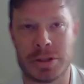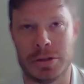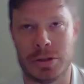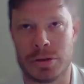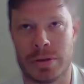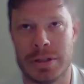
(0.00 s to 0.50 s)

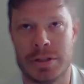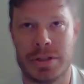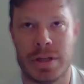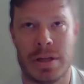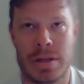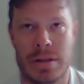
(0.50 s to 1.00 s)
entrenched
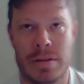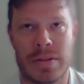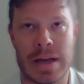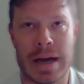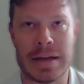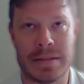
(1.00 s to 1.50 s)
in
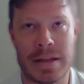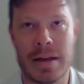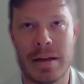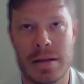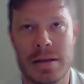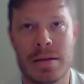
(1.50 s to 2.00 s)
the
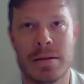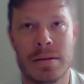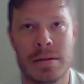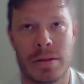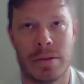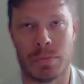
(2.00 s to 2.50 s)
identity,
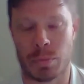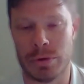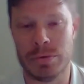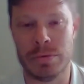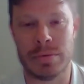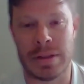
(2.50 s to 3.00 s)
the
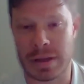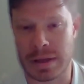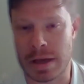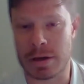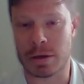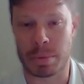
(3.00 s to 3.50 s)
root, and the
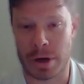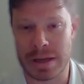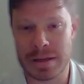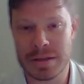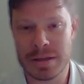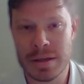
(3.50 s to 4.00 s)
Gator
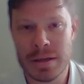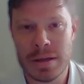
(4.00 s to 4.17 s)
brand.